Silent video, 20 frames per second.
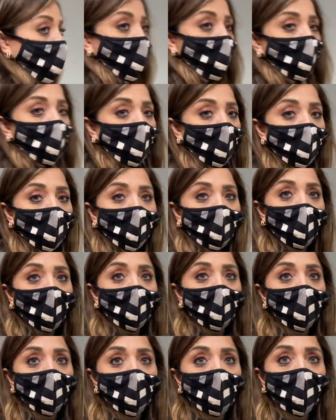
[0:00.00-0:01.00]
There are so many
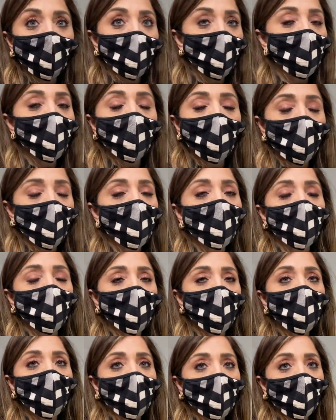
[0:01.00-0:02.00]
things. We're, this video is going to
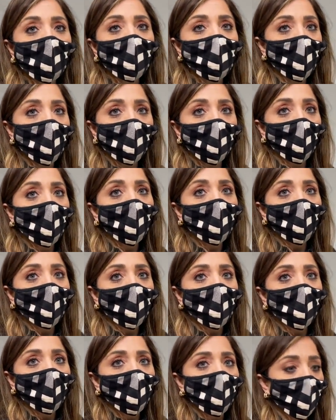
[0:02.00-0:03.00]
be nine years long
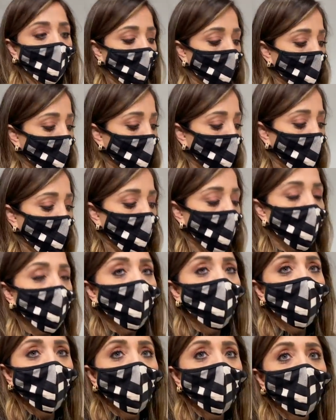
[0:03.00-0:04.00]
because there's
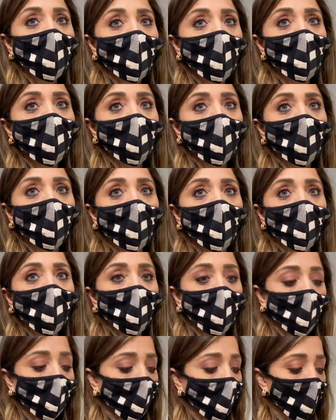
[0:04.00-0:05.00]
so many things that I love
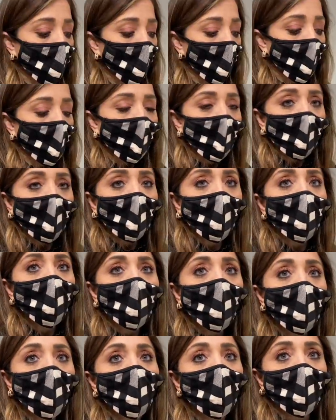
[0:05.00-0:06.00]
here. They have
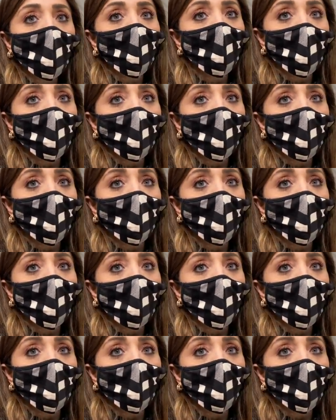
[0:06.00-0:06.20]
really great